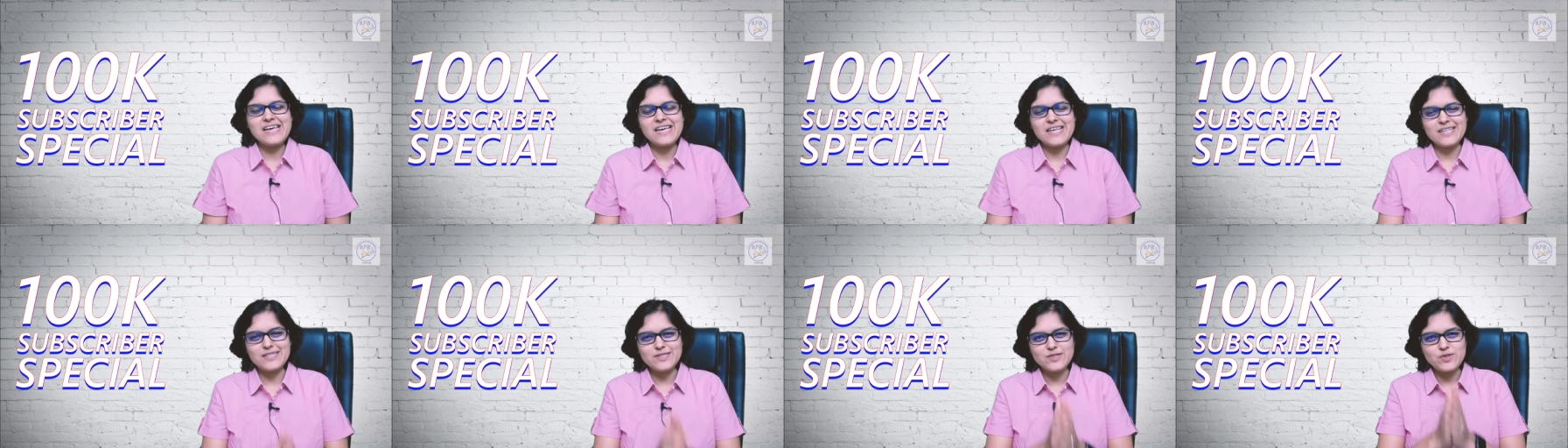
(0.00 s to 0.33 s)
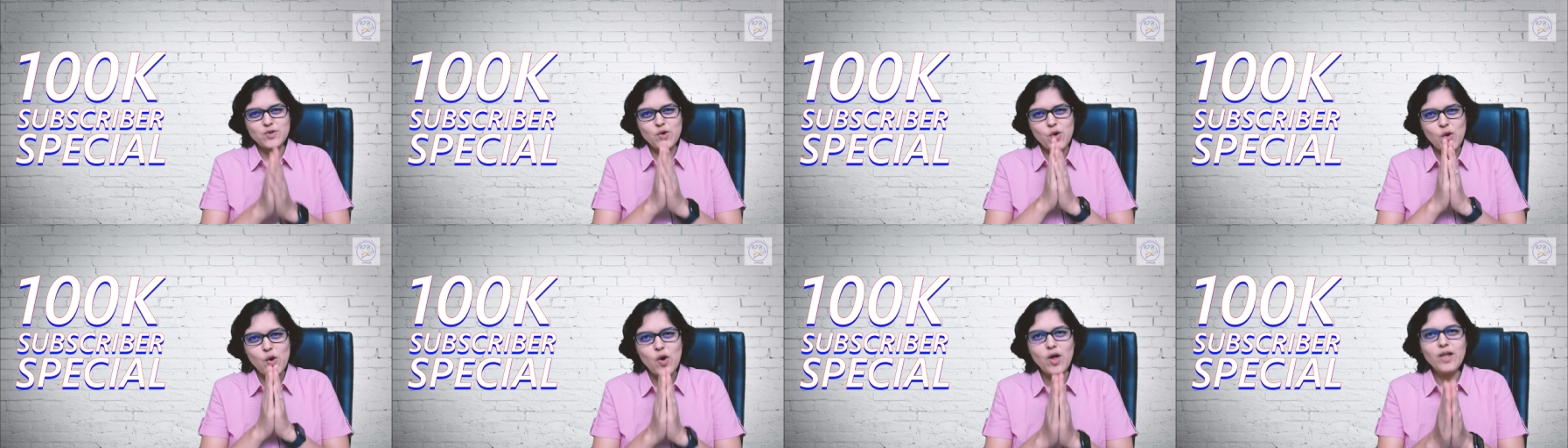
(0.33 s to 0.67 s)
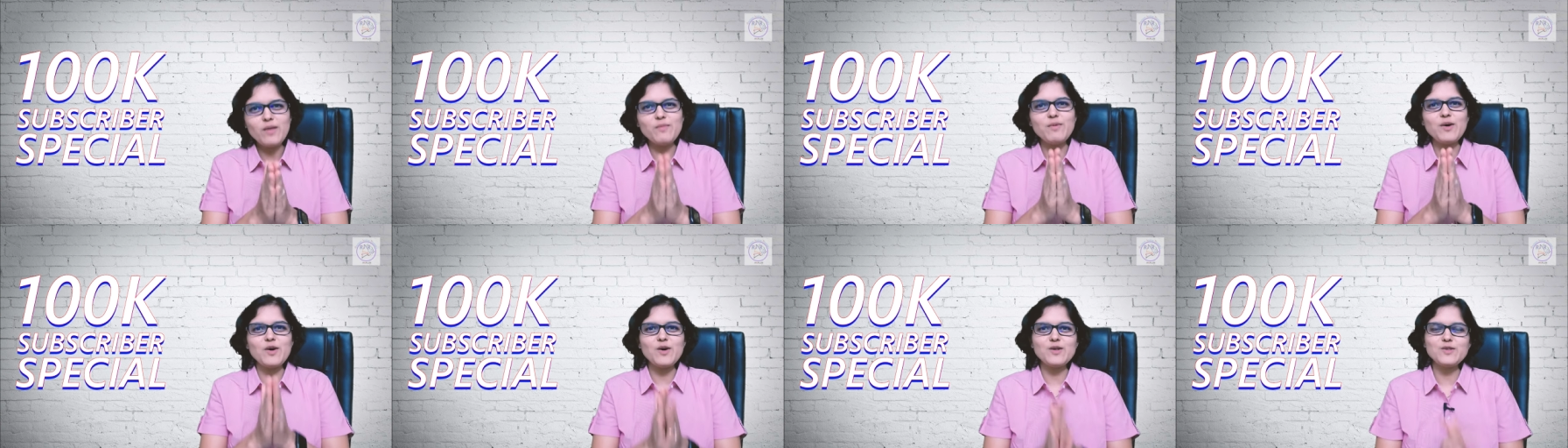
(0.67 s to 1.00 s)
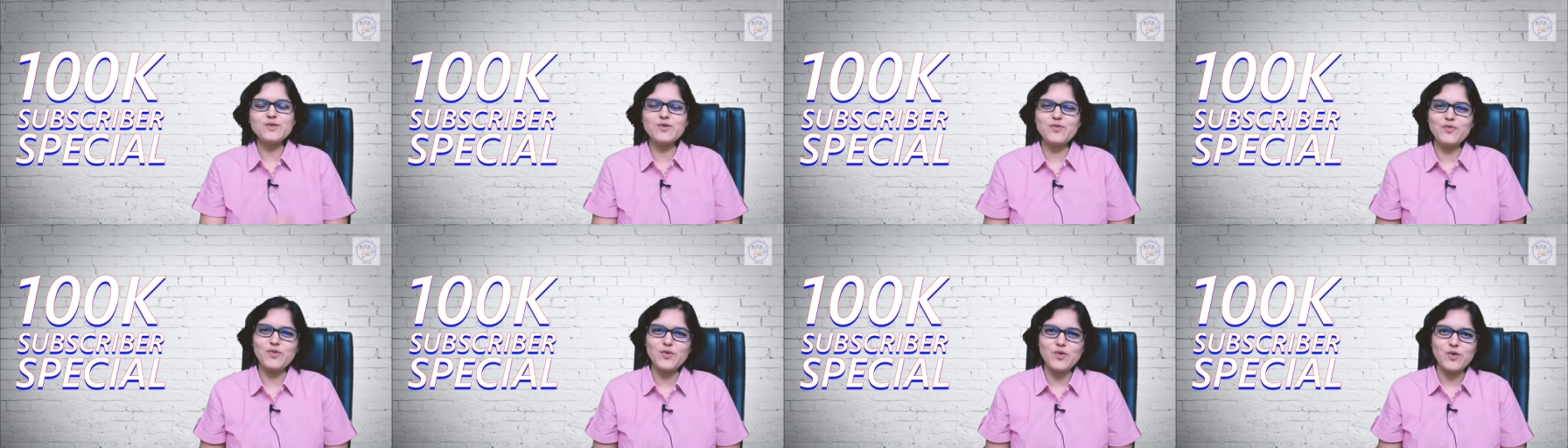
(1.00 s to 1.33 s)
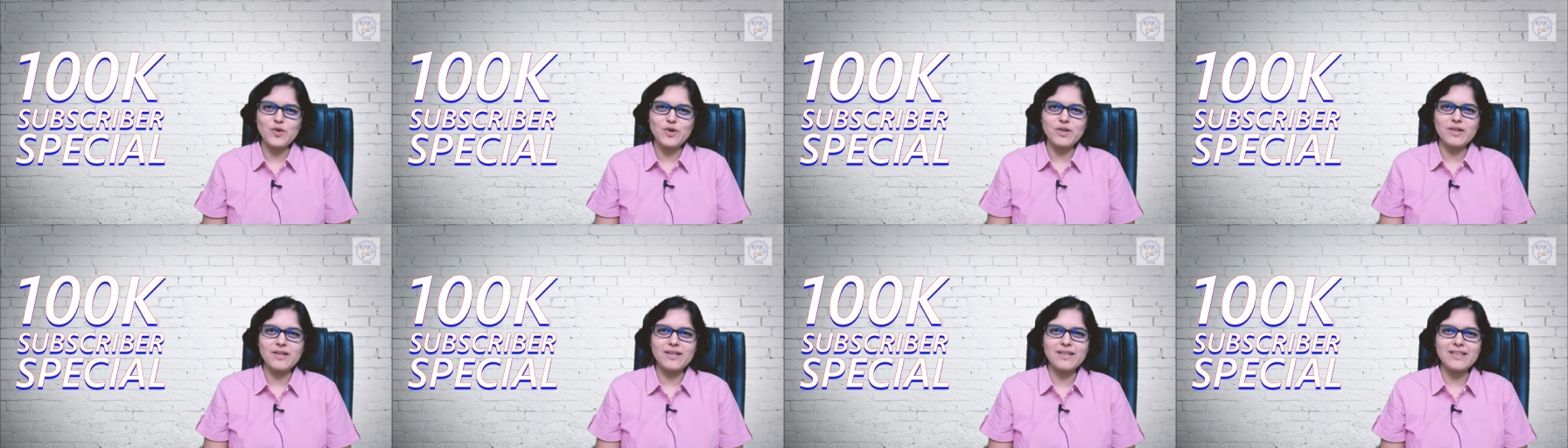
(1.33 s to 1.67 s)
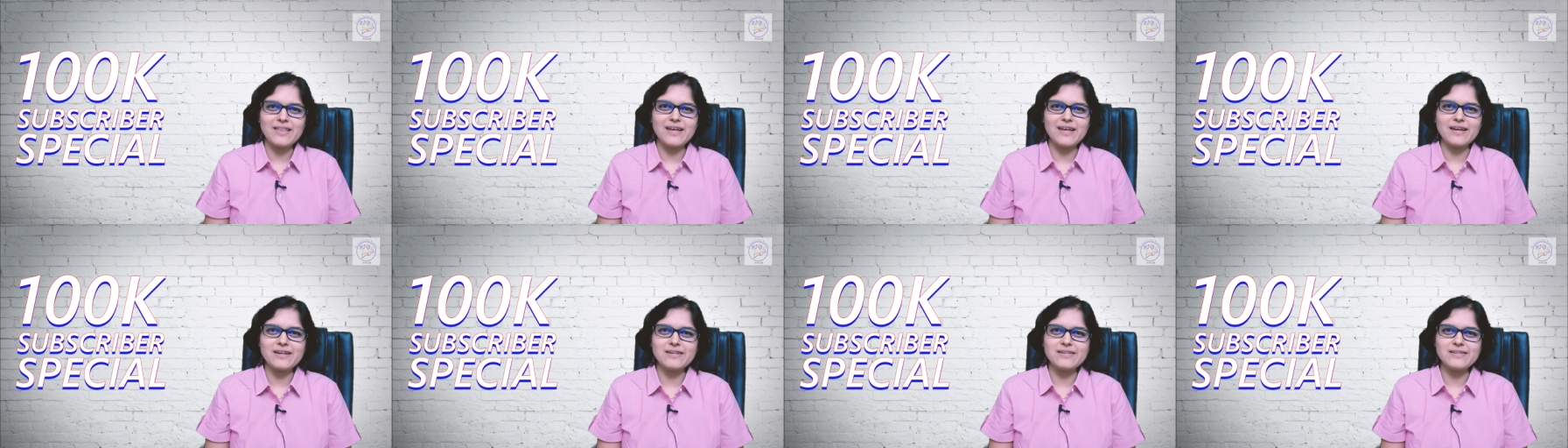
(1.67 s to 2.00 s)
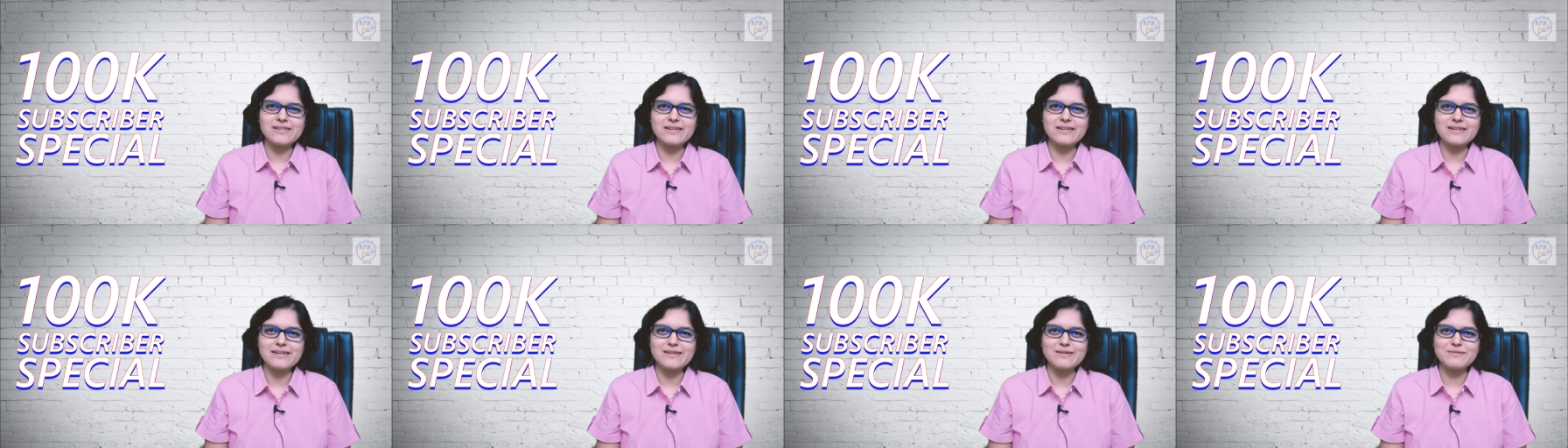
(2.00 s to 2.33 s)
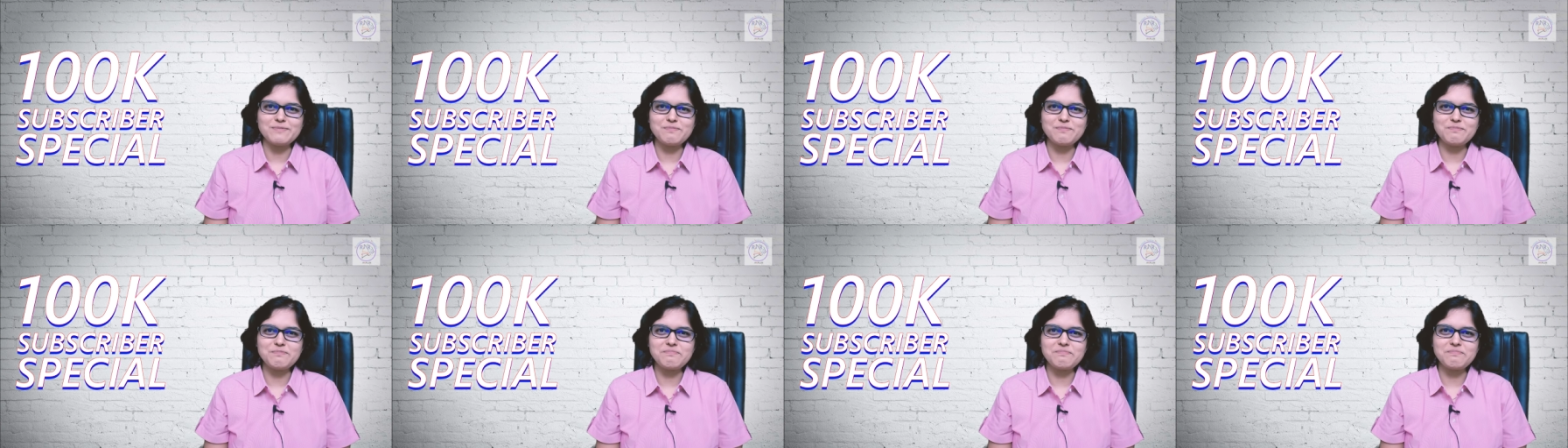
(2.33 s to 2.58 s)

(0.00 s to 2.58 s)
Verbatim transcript: It's all because of you all that uh,